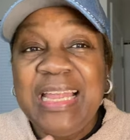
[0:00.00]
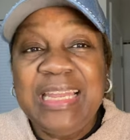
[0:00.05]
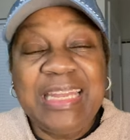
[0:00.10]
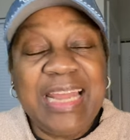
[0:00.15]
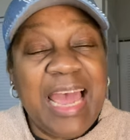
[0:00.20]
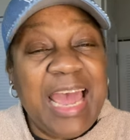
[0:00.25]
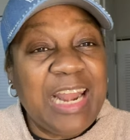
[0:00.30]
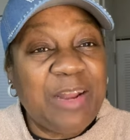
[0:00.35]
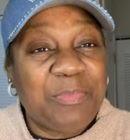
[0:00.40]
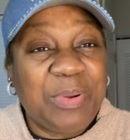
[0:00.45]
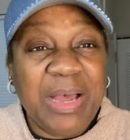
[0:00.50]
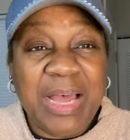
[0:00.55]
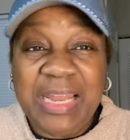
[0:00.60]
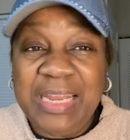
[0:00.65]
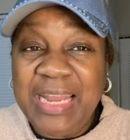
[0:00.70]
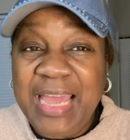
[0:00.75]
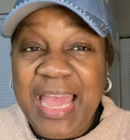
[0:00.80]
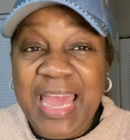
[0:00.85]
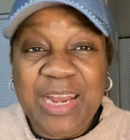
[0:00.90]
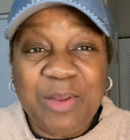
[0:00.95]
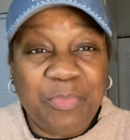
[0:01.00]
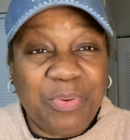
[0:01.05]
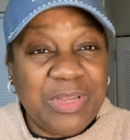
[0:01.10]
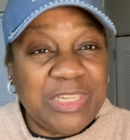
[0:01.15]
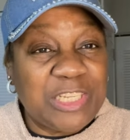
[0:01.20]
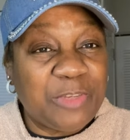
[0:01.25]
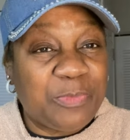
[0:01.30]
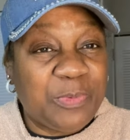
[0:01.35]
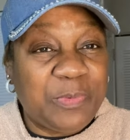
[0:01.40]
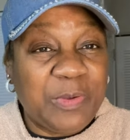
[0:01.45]
line upon line, and
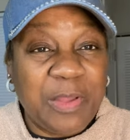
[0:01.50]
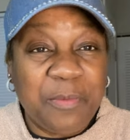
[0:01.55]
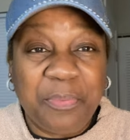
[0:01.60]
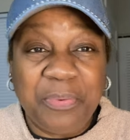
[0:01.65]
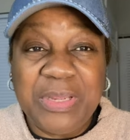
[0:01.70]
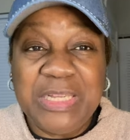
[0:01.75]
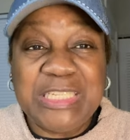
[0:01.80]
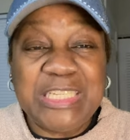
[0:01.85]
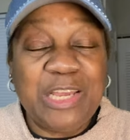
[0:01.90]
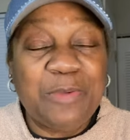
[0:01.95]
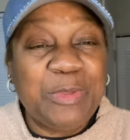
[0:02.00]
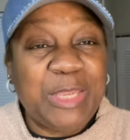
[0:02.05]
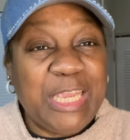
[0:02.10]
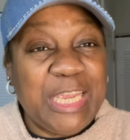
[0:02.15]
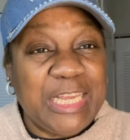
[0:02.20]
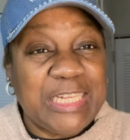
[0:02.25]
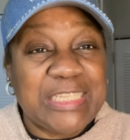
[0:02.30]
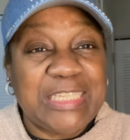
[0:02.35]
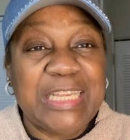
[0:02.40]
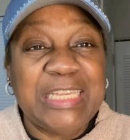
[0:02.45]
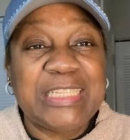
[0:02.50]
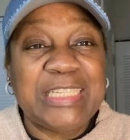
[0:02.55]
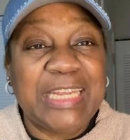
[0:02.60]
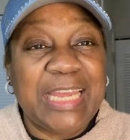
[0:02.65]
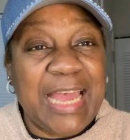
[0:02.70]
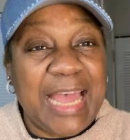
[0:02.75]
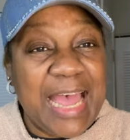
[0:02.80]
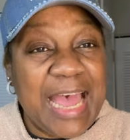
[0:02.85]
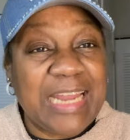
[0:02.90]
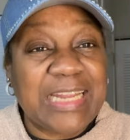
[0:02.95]
precept upon precept, in season
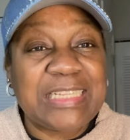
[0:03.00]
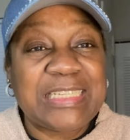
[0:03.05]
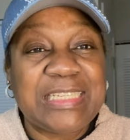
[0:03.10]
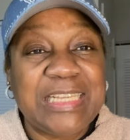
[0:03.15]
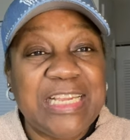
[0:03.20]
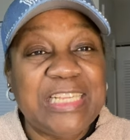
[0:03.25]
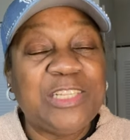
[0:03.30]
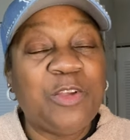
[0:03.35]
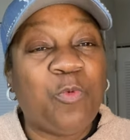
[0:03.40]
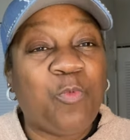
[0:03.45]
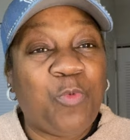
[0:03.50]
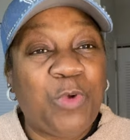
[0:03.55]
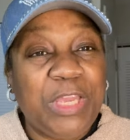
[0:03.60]
and out of season.